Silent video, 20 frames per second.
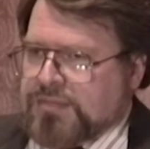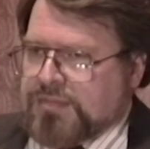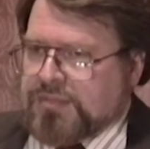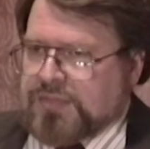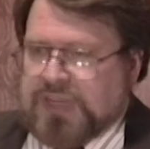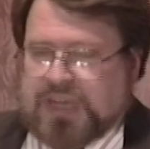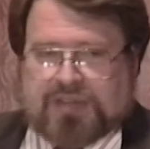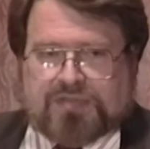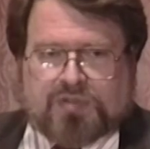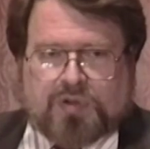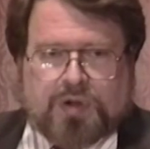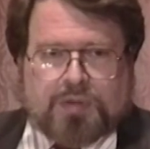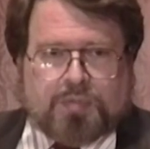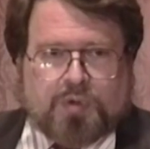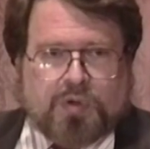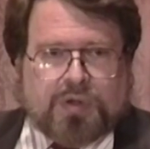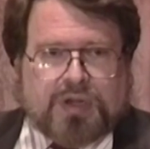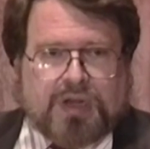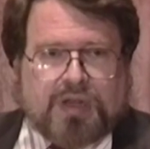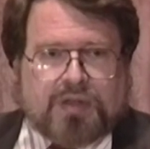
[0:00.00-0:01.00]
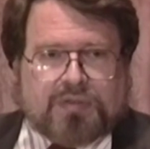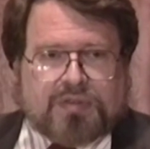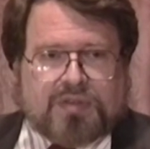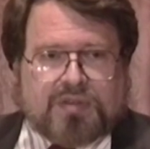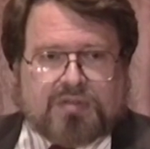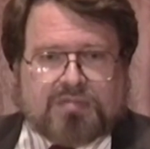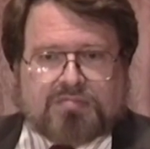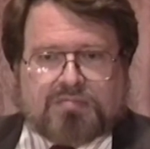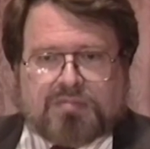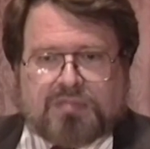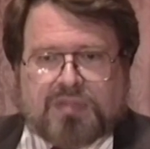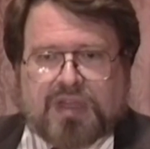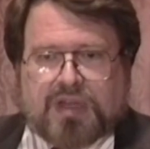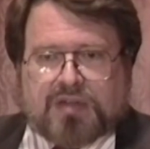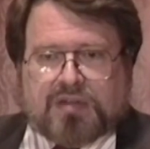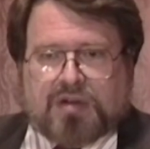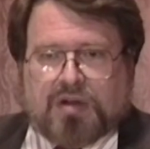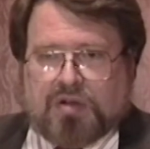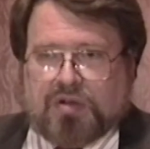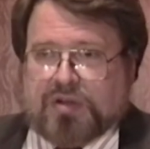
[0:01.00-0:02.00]
And after I point out that
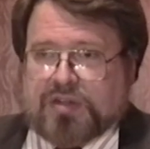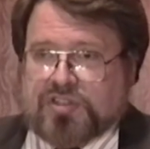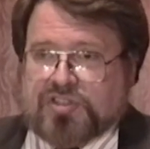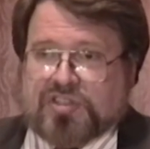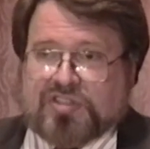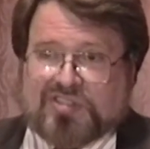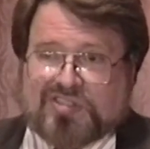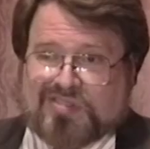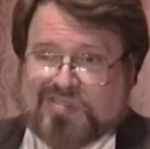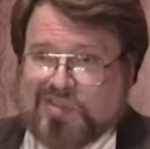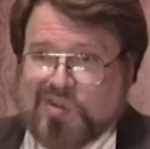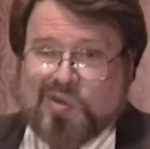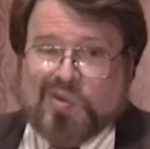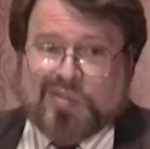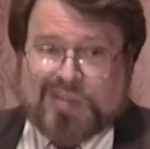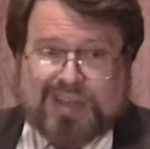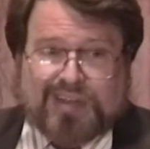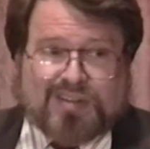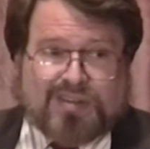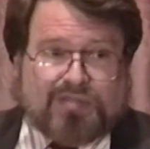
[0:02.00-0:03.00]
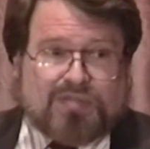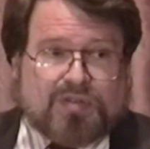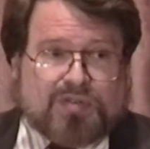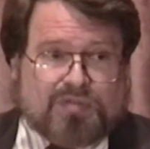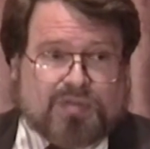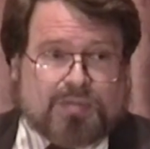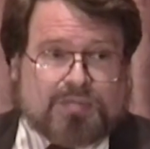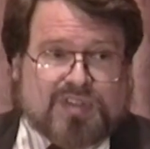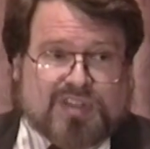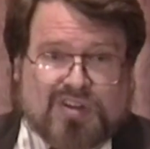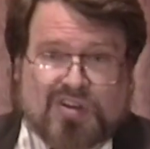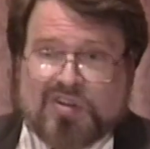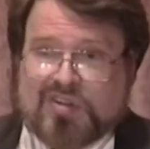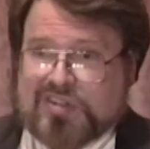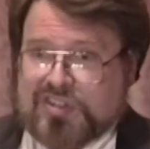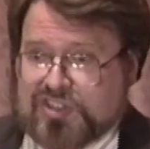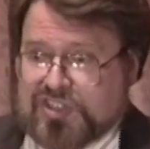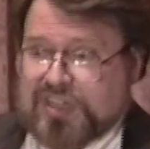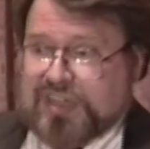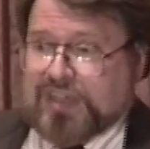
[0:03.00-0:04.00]
that carnage isn't all that different from the
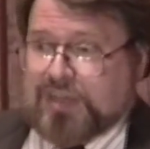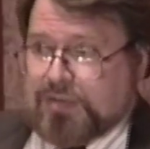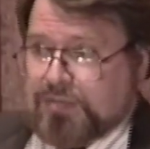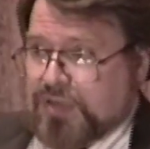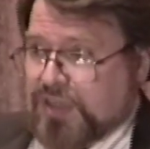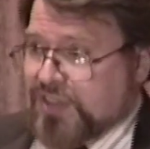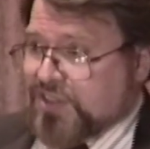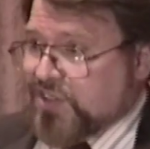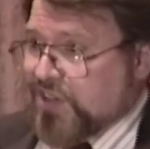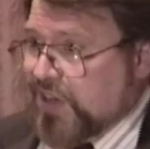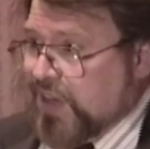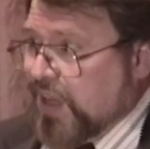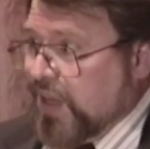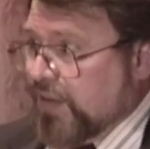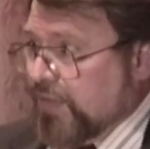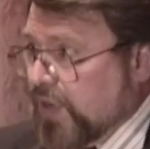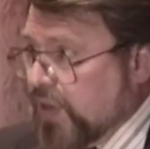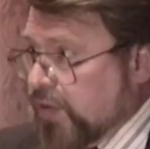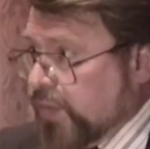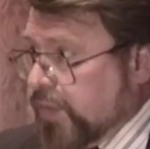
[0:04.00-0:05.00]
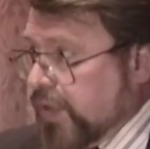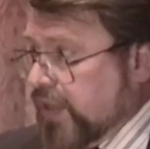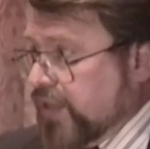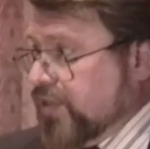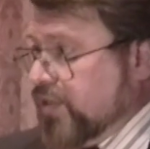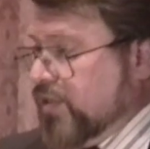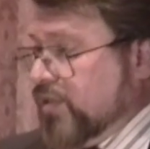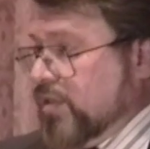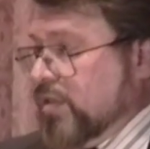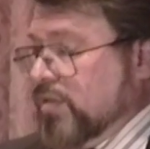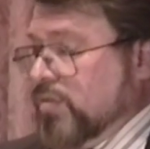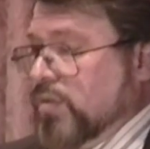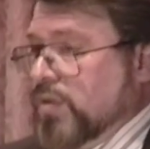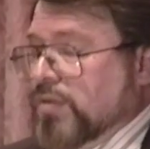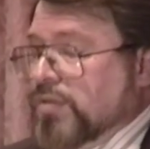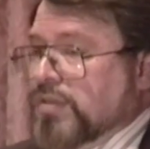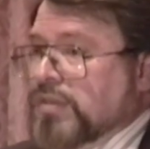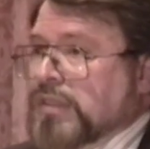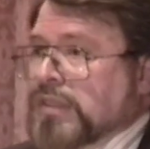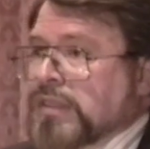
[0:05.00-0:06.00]
carnage taking place in a lot of other places in the
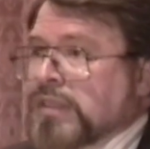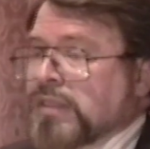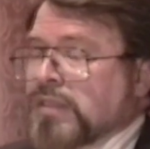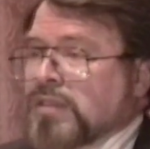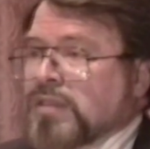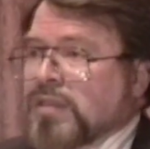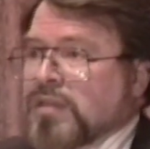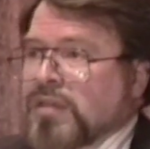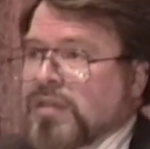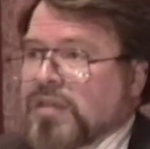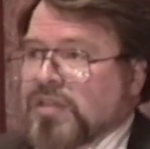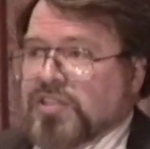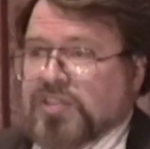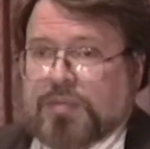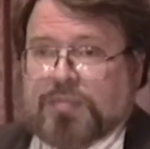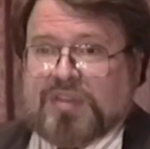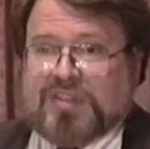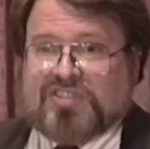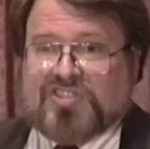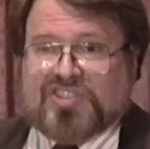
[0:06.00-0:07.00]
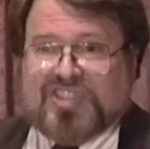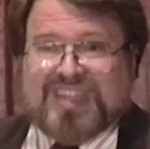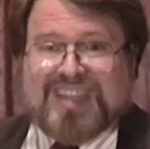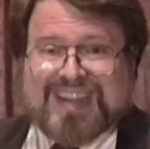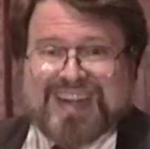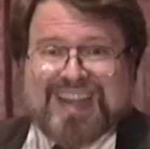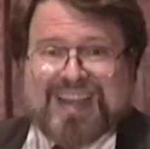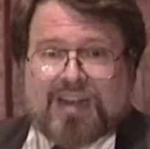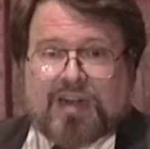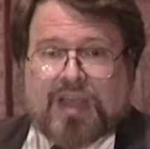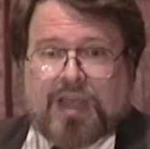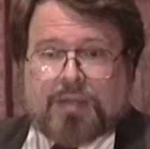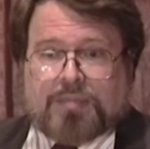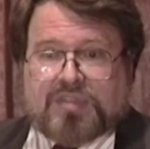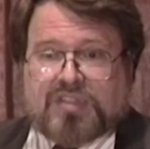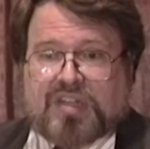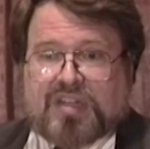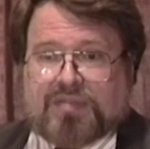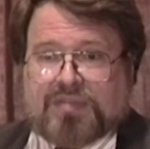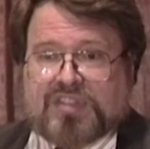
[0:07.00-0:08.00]
world, except that CNN
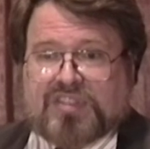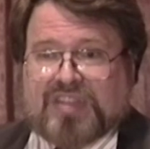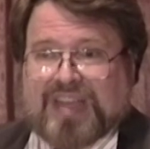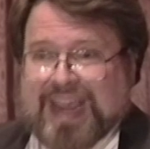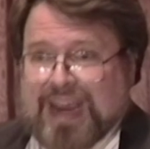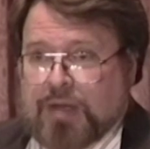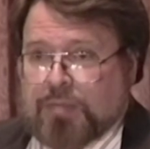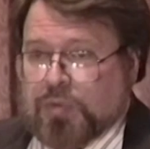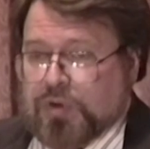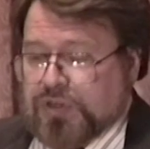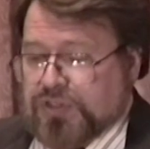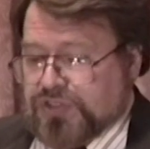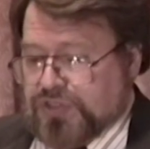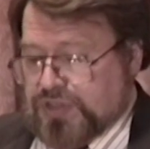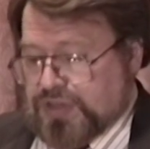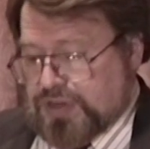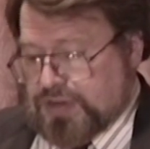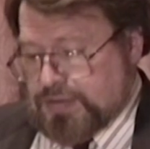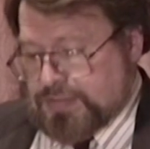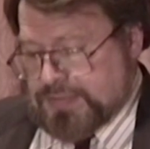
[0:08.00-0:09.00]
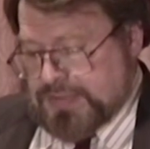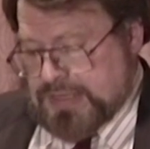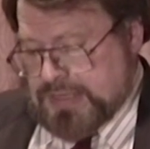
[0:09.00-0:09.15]
happens to have its cameras there.